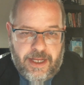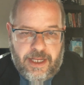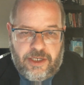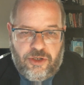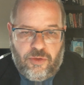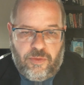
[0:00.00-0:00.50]

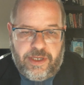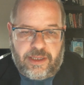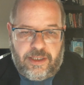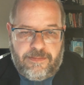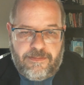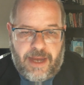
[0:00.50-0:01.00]
New
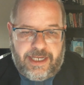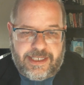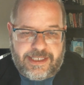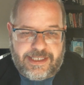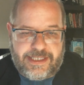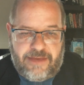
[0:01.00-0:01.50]
England
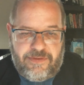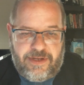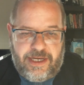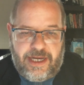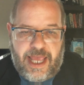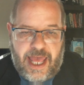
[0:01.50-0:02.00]
minus
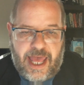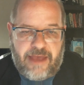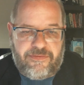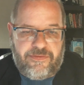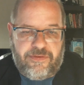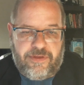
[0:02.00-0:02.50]

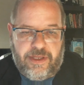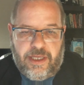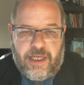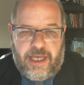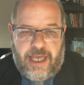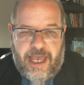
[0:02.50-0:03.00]
7.5
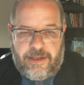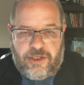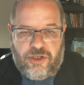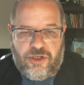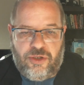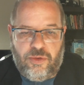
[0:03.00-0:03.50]

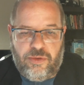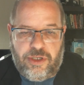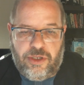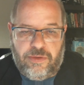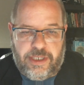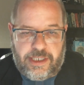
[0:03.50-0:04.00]
at 2
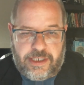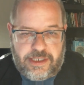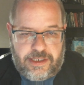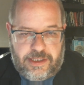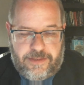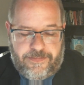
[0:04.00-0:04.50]

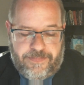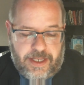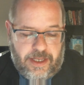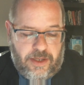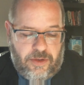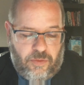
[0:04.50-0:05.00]
units.
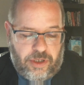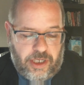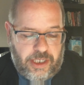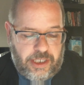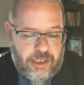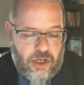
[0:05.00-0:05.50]
We're
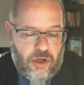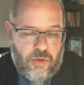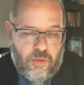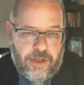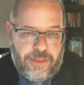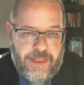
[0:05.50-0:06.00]
going to go
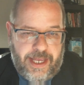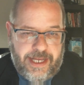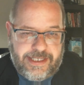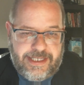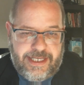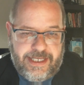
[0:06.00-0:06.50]
with a
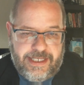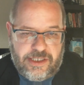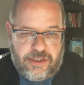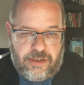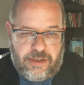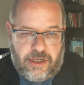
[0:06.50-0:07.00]

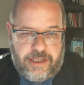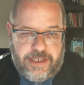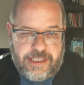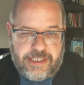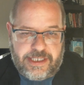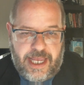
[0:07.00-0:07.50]
teaser on
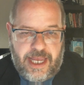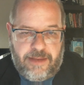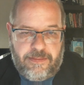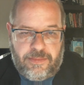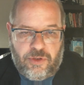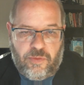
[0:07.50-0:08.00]
this
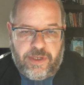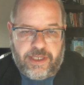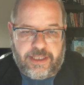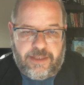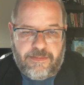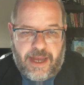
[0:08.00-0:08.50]
game, New
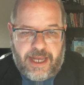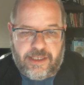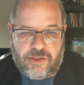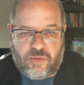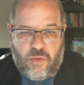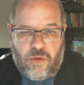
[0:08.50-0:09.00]
England
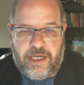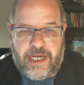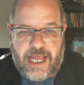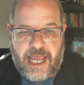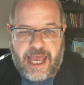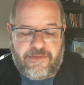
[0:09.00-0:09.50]
minus
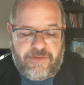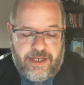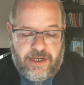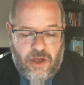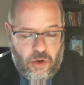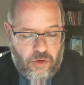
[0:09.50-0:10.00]
1.5
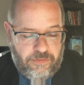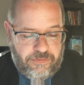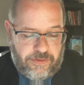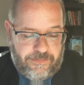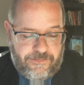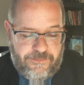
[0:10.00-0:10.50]
and
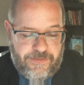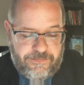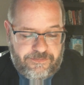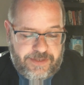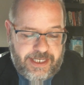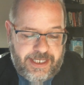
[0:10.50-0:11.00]
over
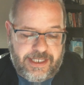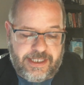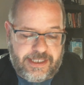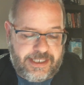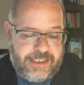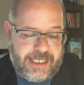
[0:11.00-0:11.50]

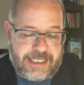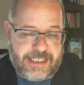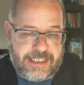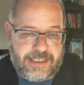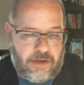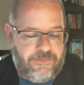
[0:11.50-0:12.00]

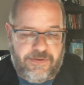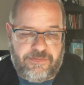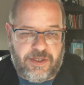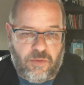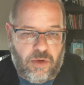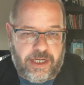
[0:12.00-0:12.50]
56 or
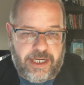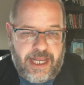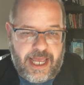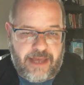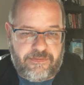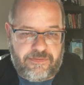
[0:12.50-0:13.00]

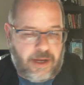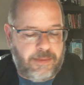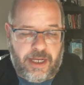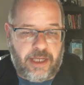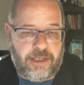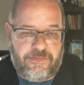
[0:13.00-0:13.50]
51.5. I
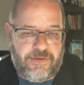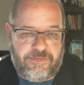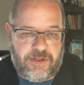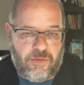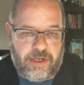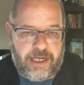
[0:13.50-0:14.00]
mean, under
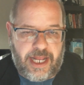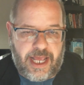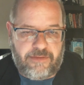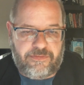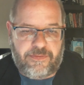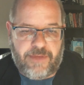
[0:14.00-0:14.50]
51.5.